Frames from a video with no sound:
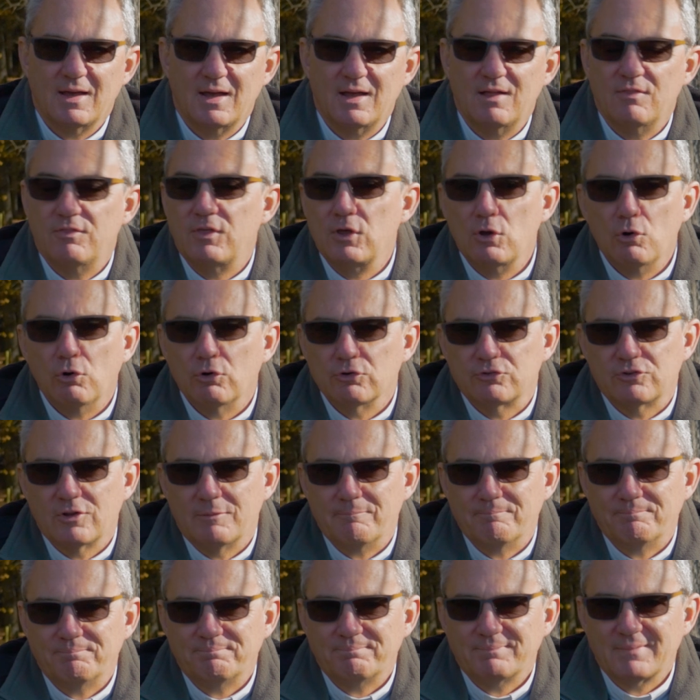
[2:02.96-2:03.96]
the
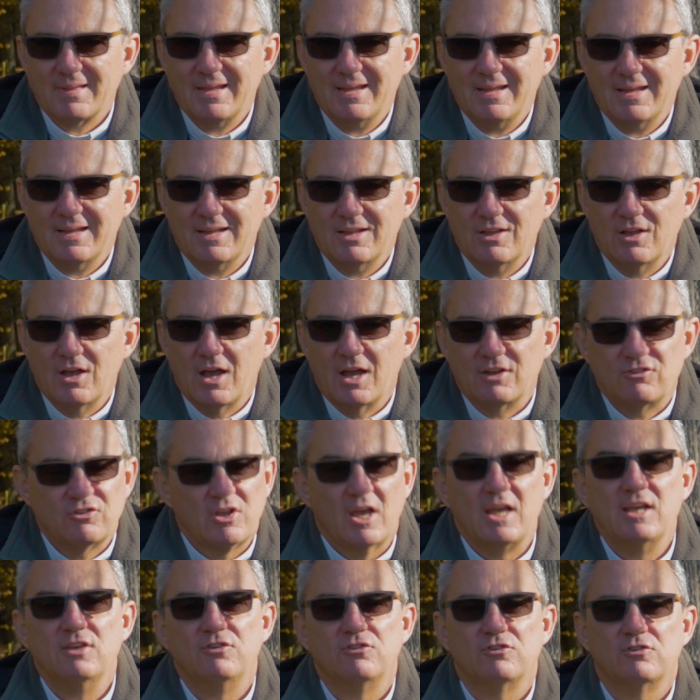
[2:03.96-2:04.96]
autumn, a
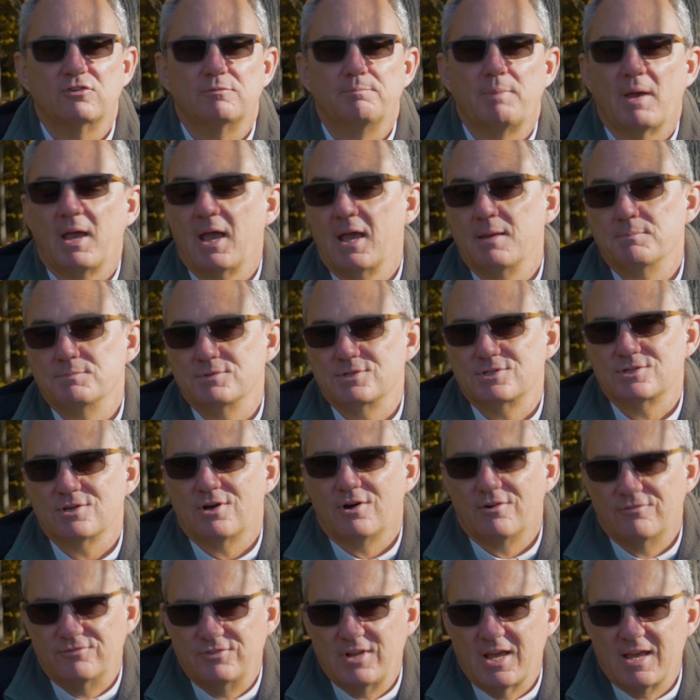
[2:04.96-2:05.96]
taste perhaps
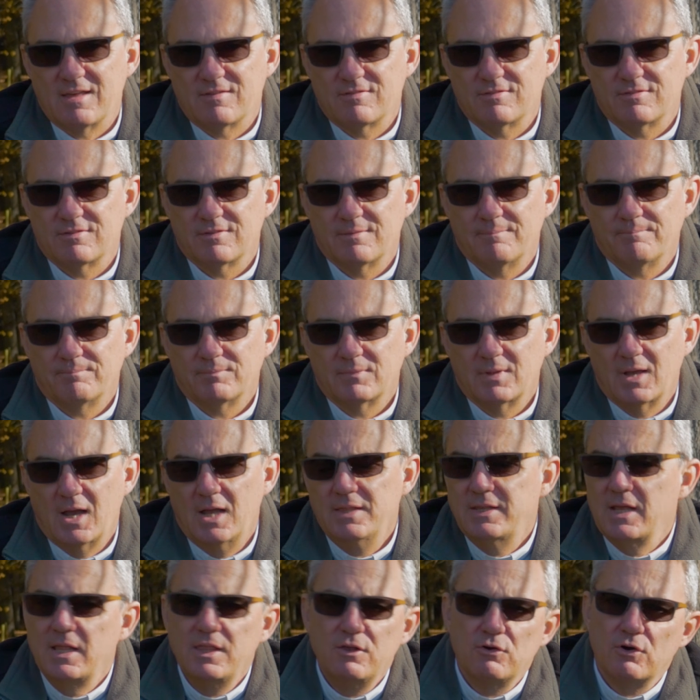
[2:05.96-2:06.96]
of death.
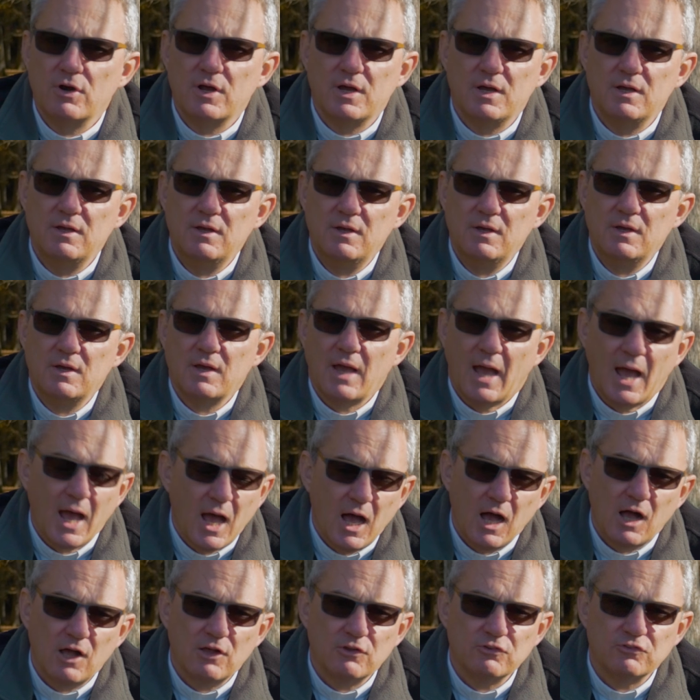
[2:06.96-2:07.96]
And then there are
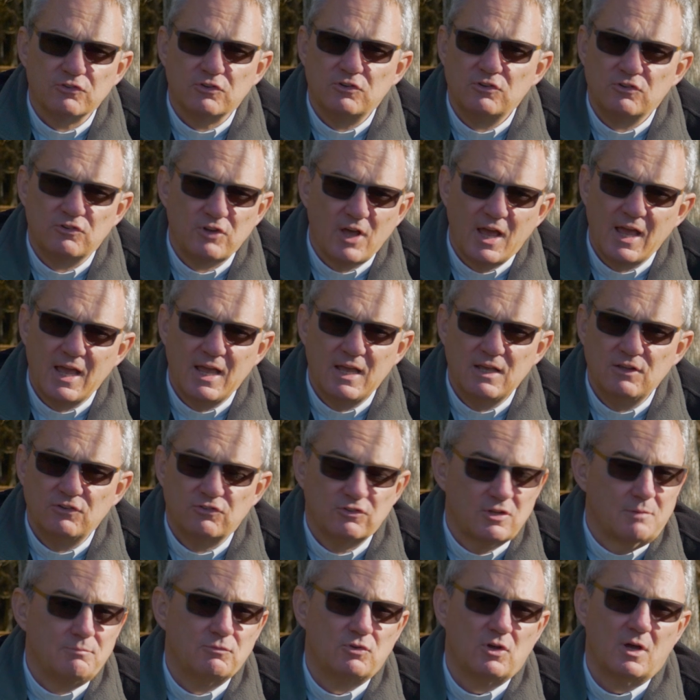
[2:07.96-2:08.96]
hours and
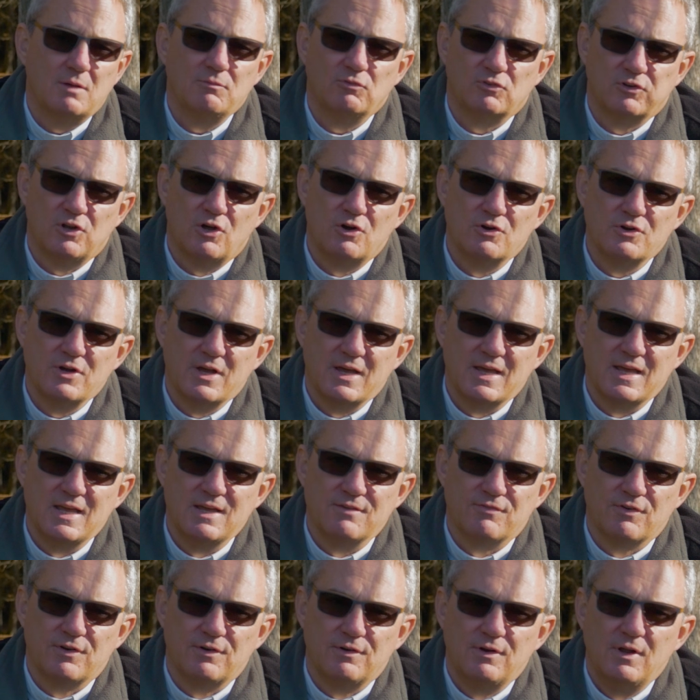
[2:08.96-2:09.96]
days, sometimes longer
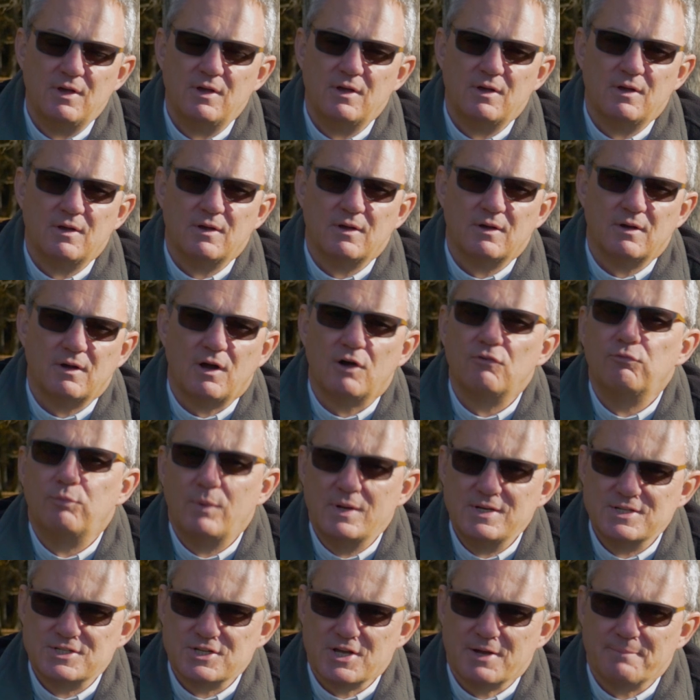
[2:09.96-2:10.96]
even, of
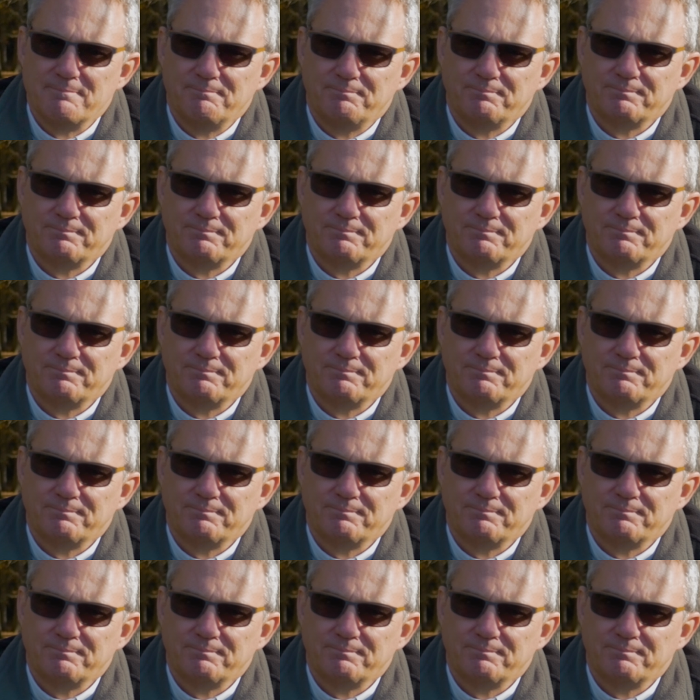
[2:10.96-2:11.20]
winter.